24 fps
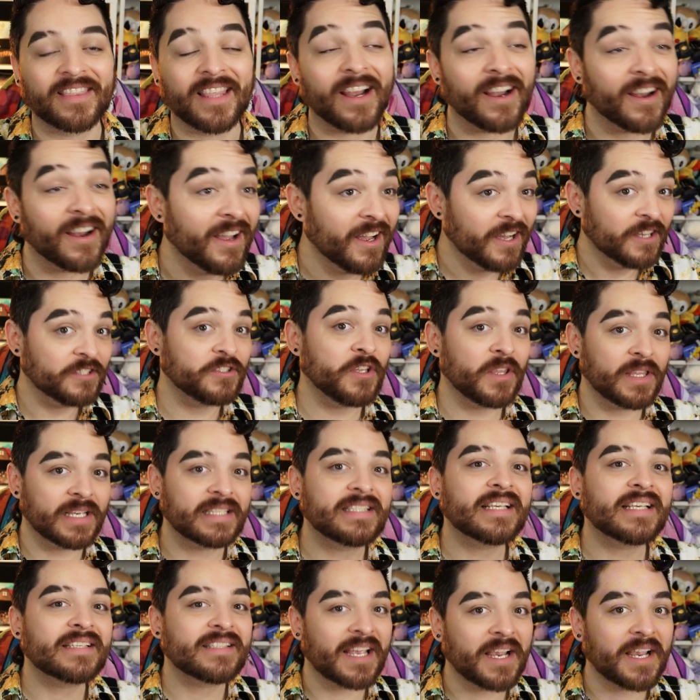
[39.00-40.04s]
there. So this
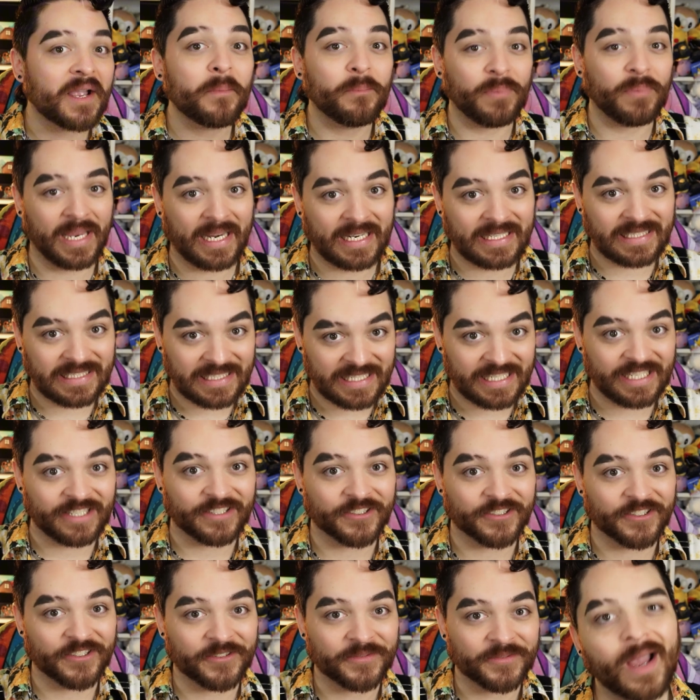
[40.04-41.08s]
is like a big
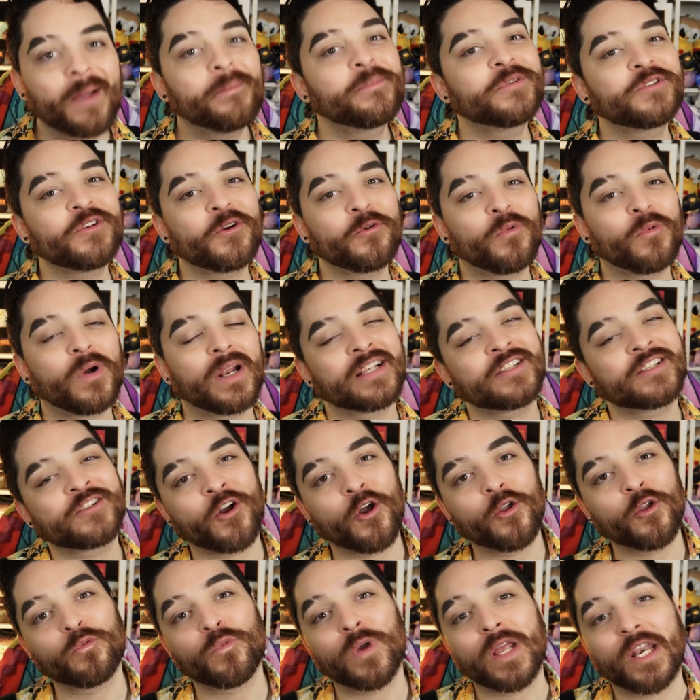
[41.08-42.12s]
deal. Episode 1 is
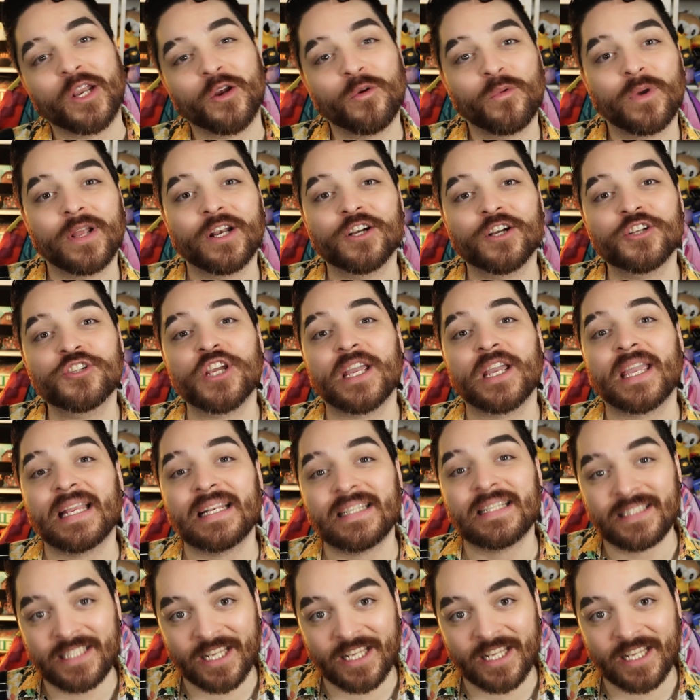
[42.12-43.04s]
called Winner Winner Chicken